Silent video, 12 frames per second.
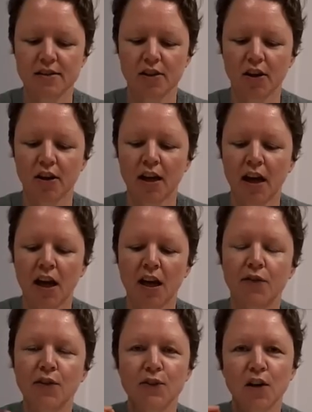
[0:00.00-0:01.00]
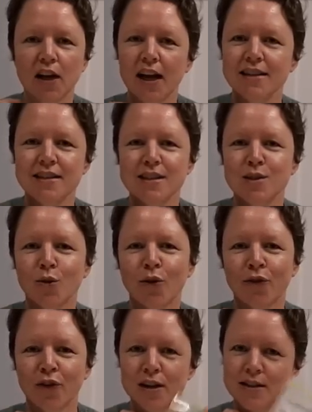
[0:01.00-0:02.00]
So if you've got access to a
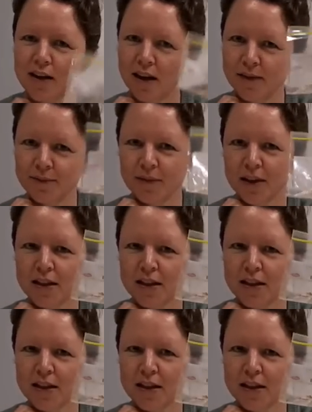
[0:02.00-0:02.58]
freezer,